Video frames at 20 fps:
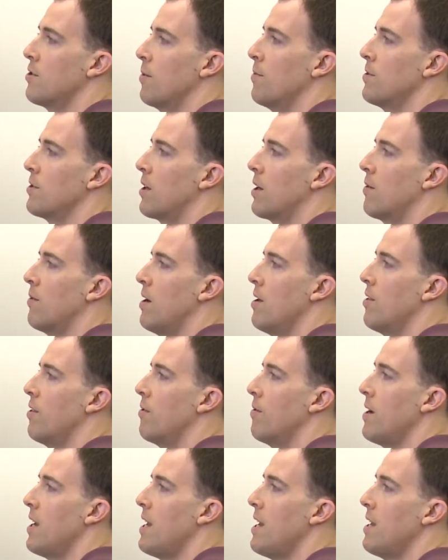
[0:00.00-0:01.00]
so I'm just going to write
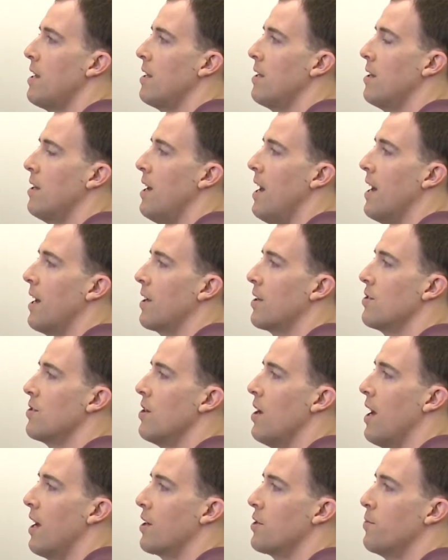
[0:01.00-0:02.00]

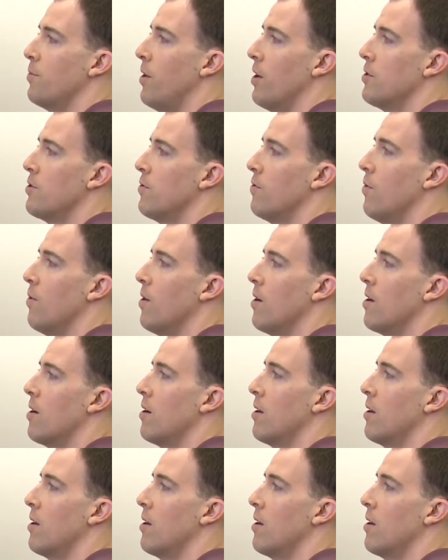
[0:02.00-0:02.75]
3x x plus 4,